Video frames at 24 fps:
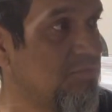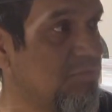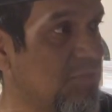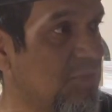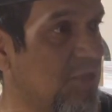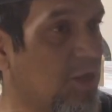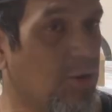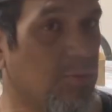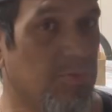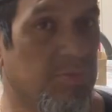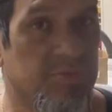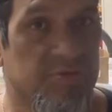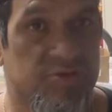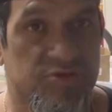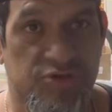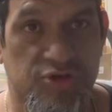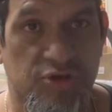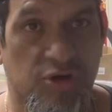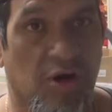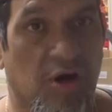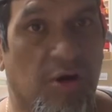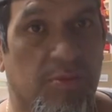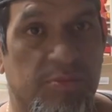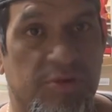I'm
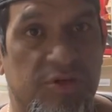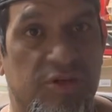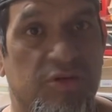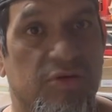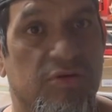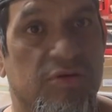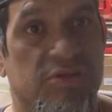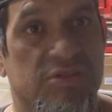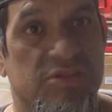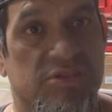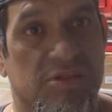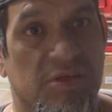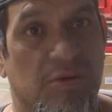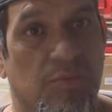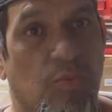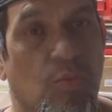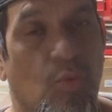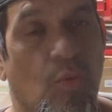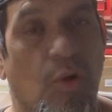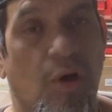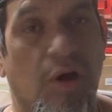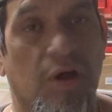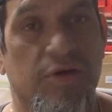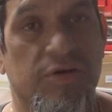sure I'll be doing some
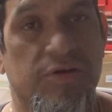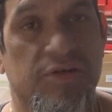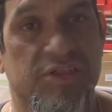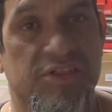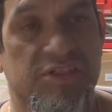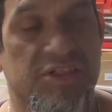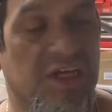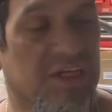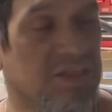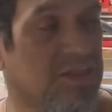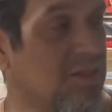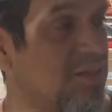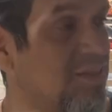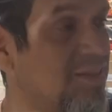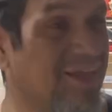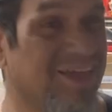water detecting.